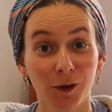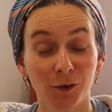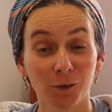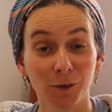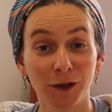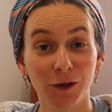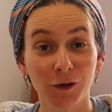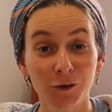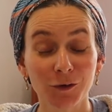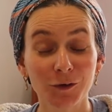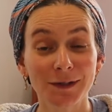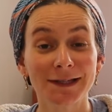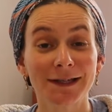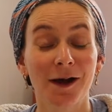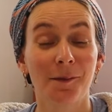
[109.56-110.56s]
where we
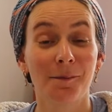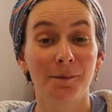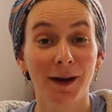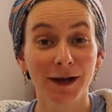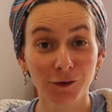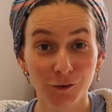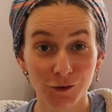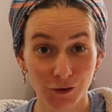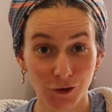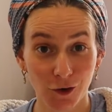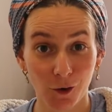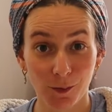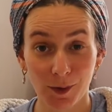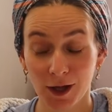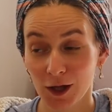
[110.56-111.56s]
use a
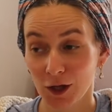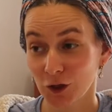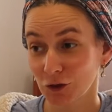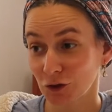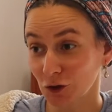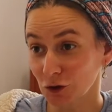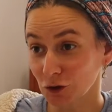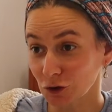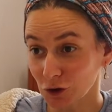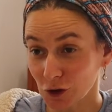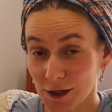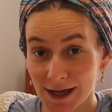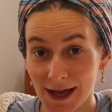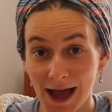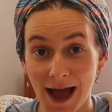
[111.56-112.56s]
microscope to
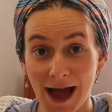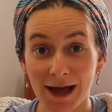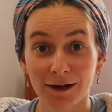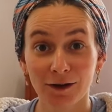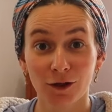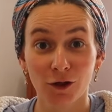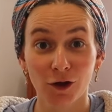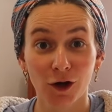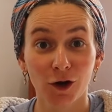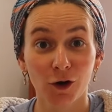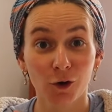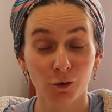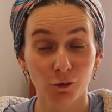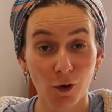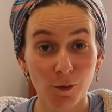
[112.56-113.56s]
look at
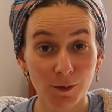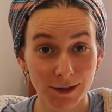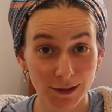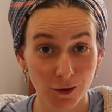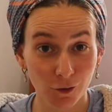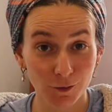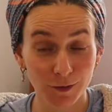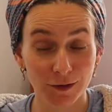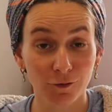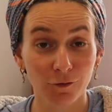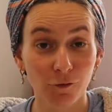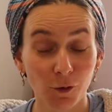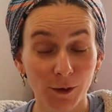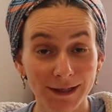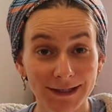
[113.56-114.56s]
the chromosomes, the
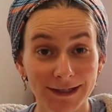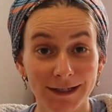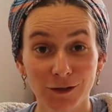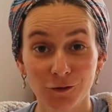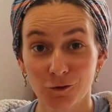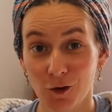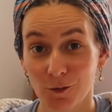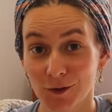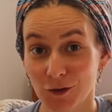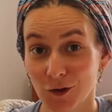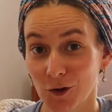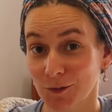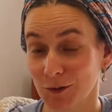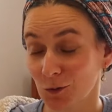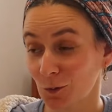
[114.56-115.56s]
forty-six
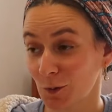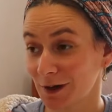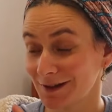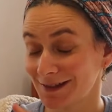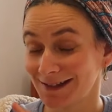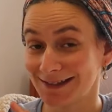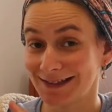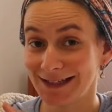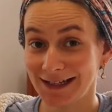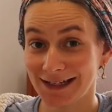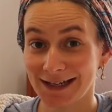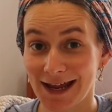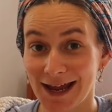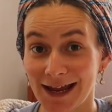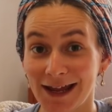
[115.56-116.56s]
chromosomes where the D
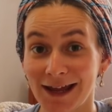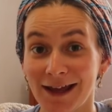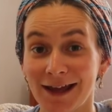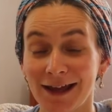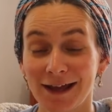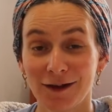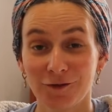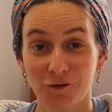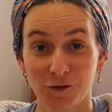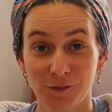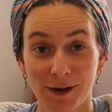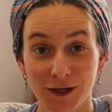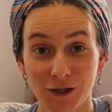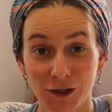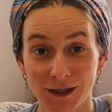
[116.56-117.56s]
N A
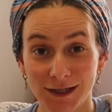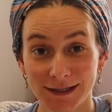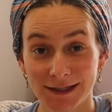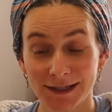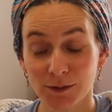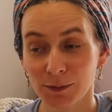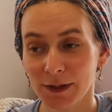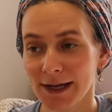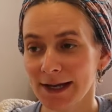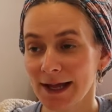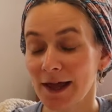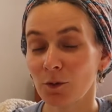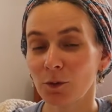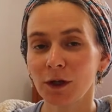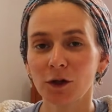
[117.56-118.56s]
information is displayed,
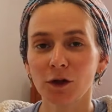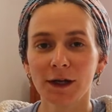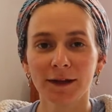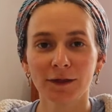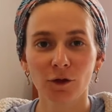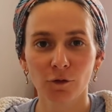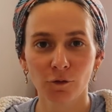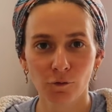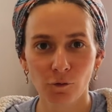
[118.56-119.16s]
and we look at the